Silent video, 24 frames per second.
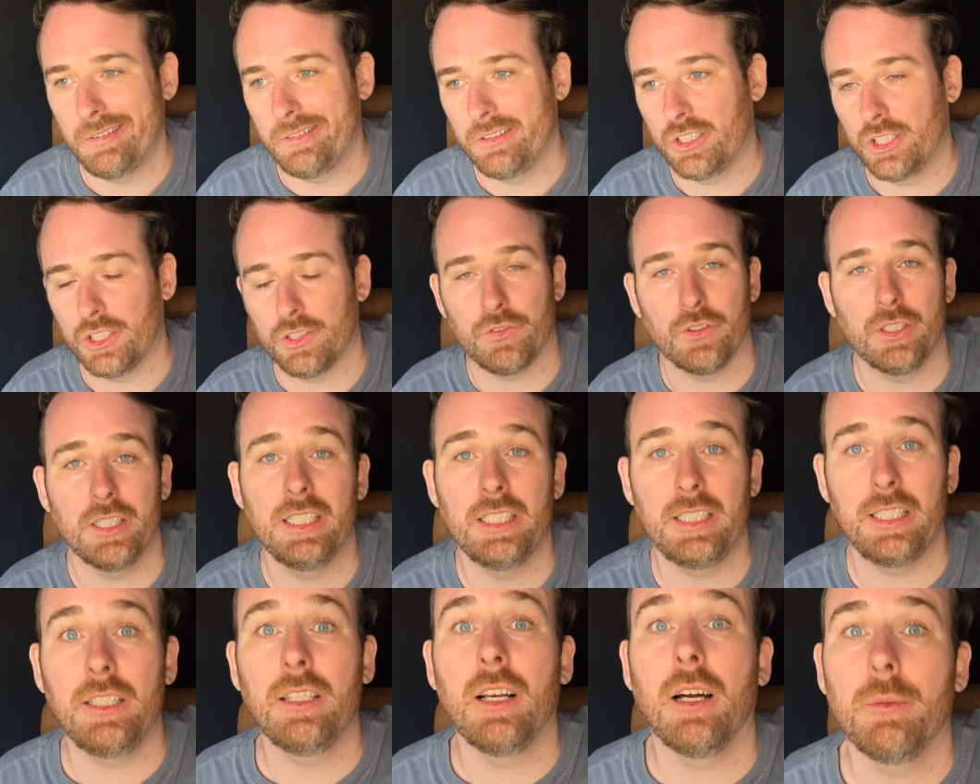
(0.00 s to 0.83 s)
just for
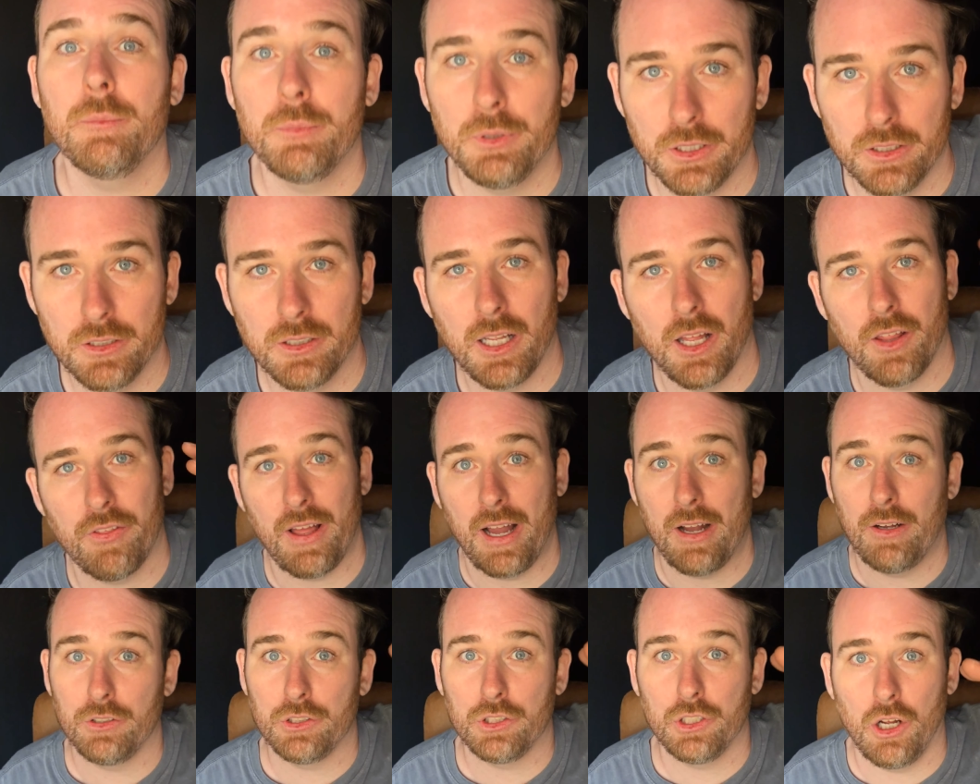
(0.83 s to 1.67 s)
easy numbers,
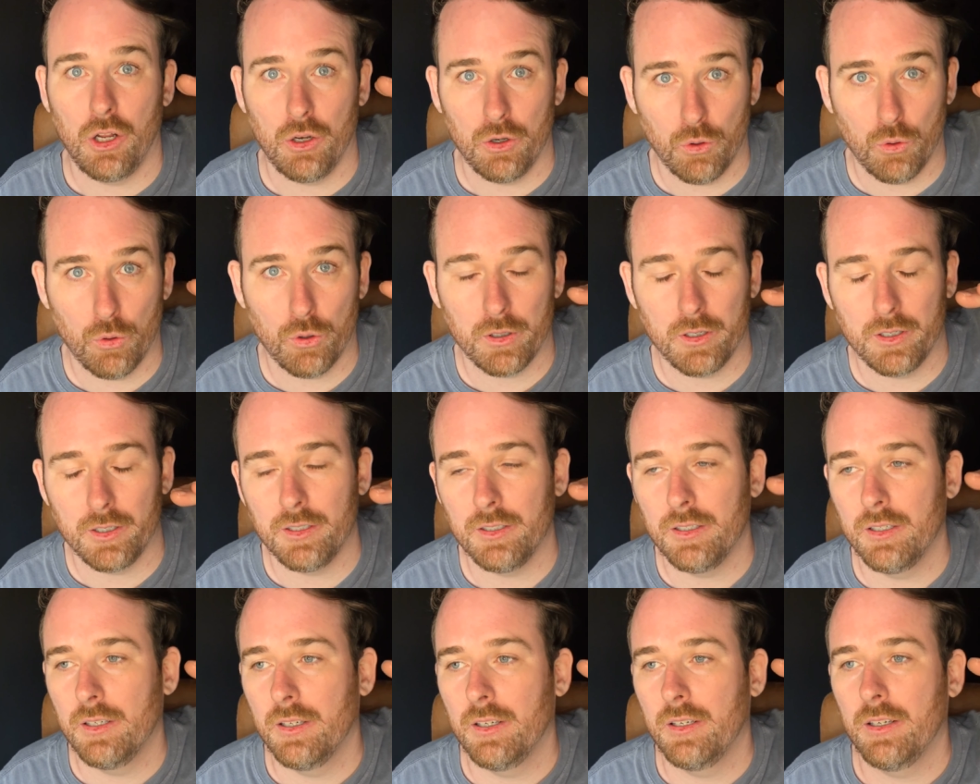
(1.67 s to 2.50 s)
$1,000
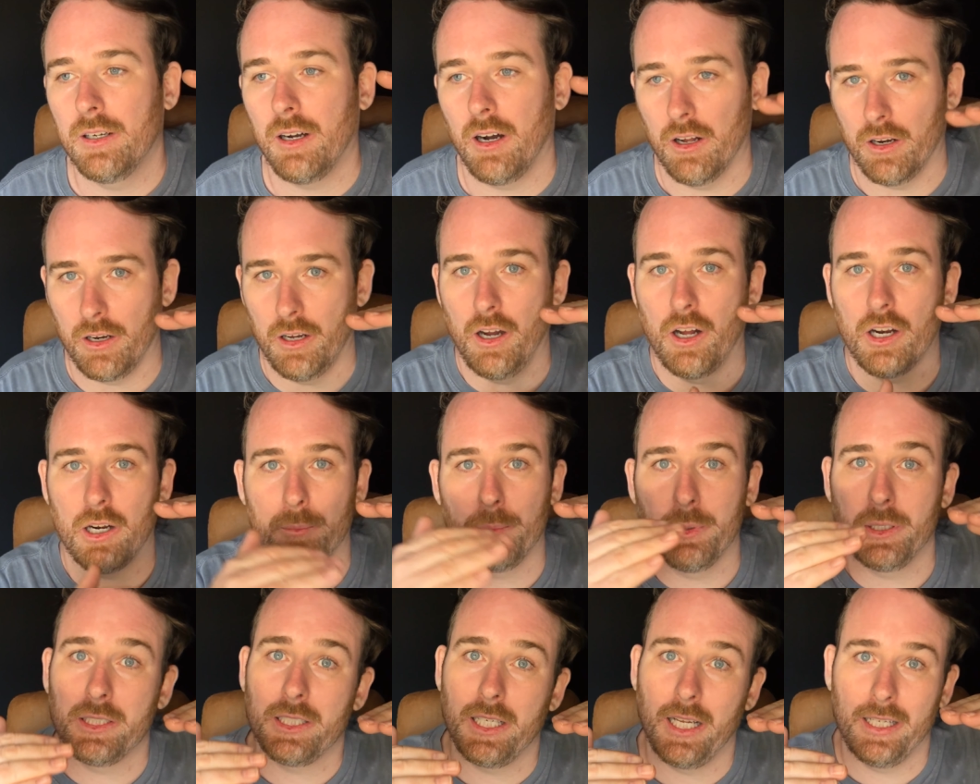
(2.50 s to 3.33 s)
order on
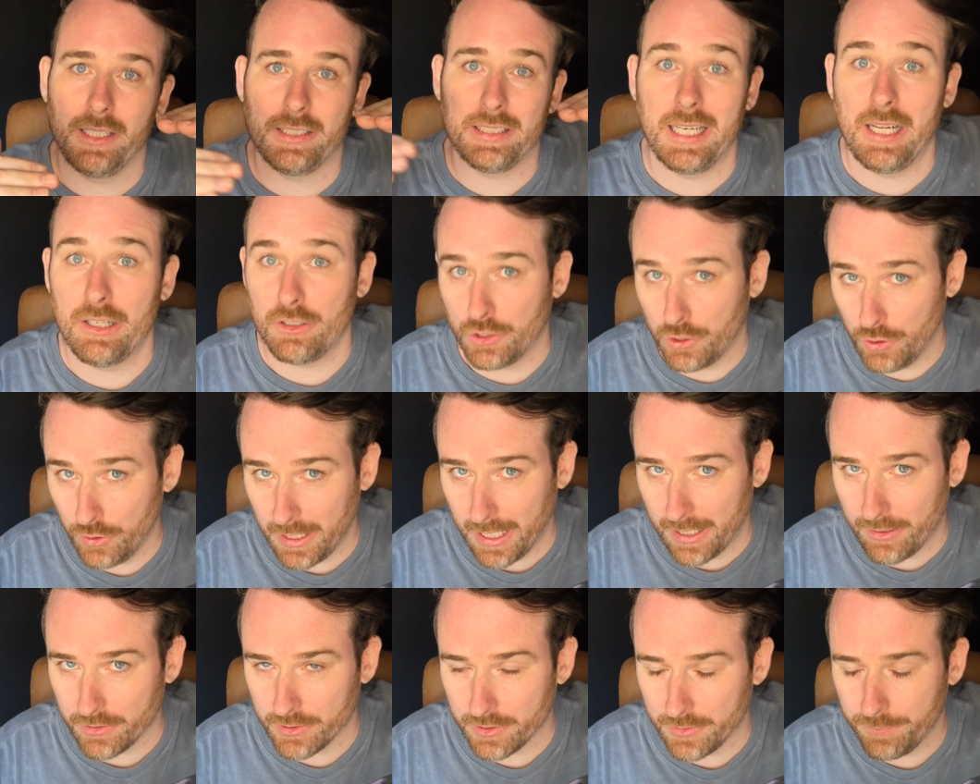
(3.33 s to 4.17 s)
100% is now
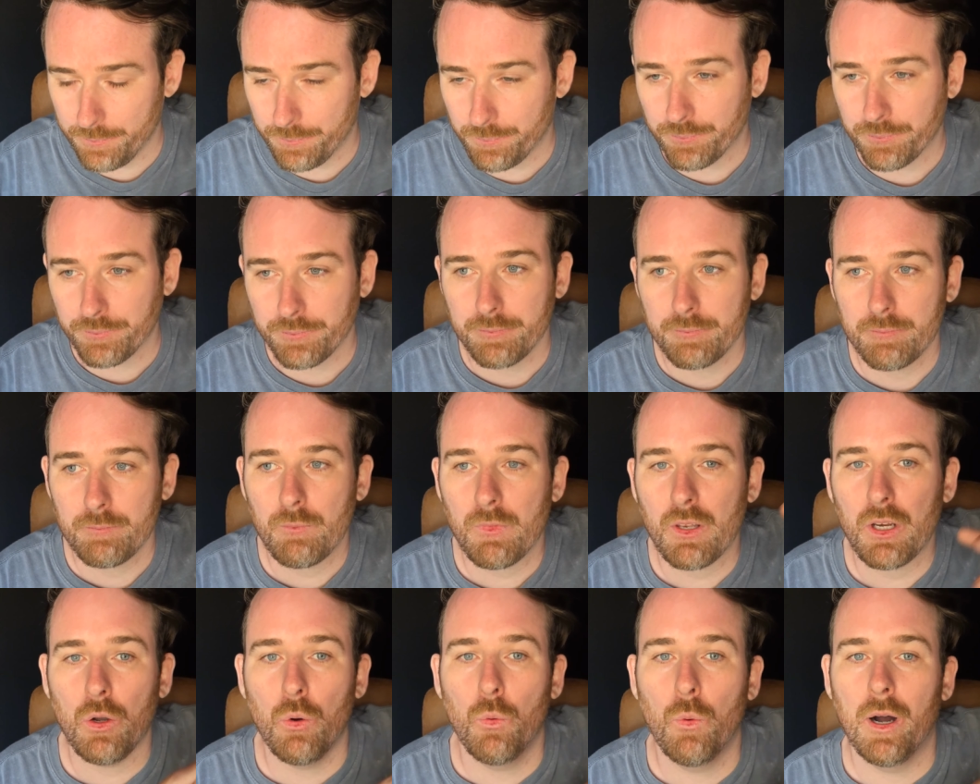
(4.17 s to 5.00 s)
2,000.
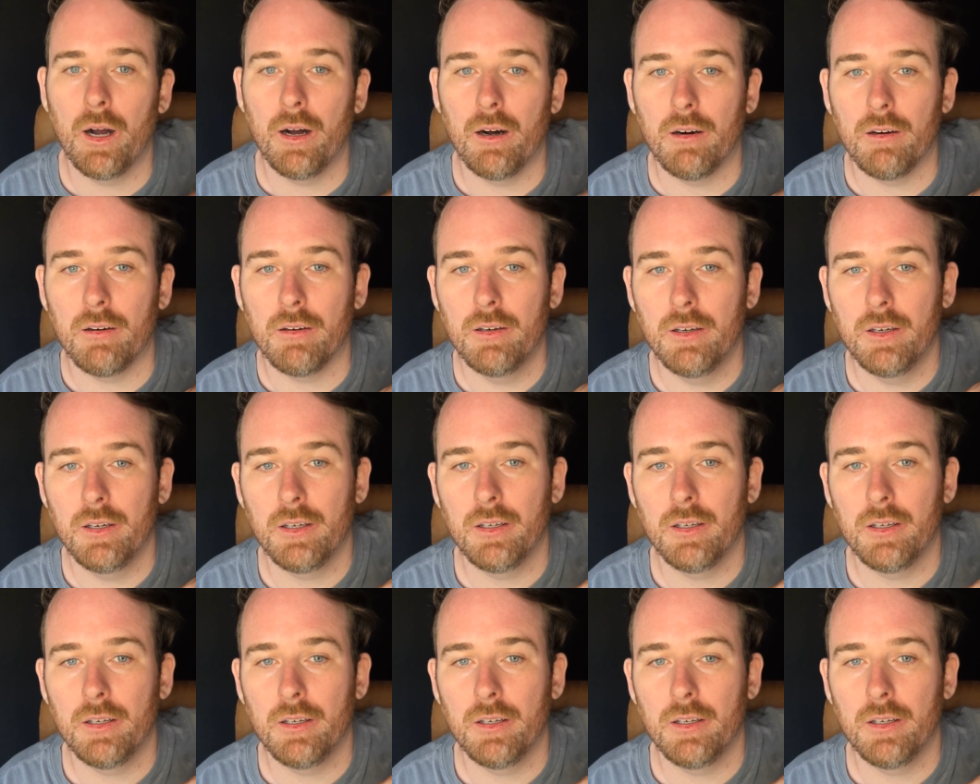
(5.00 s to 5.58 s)
Well,